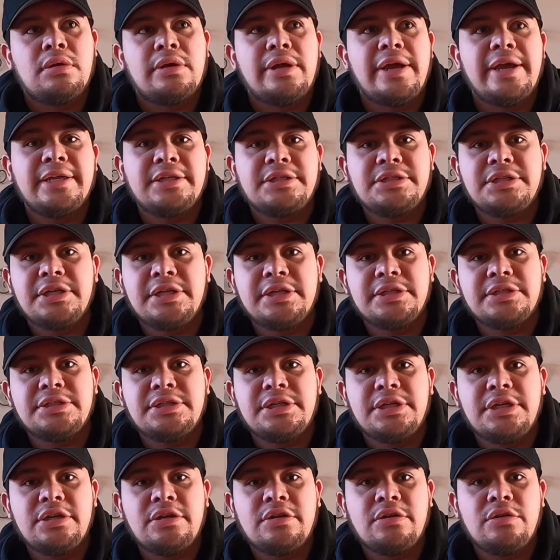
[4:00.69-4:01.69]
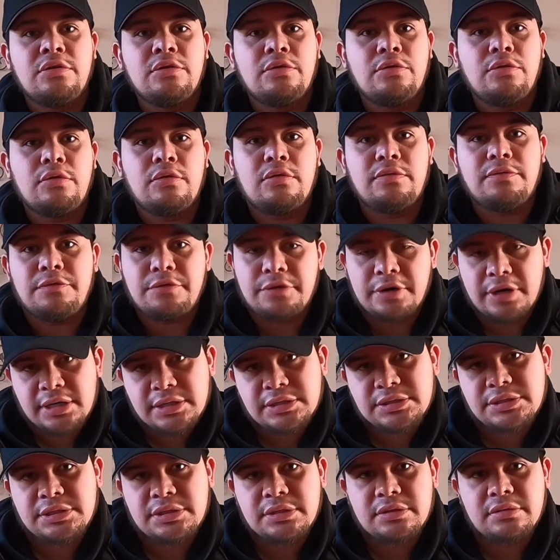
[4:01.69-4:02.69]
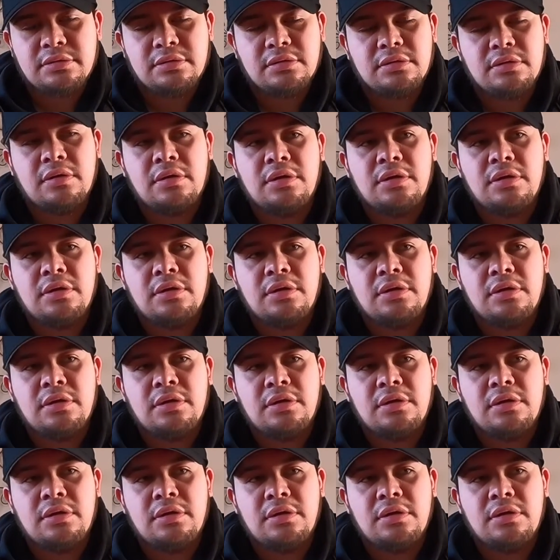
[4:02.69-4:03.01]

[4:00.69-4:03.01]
AT&T, or Verizon.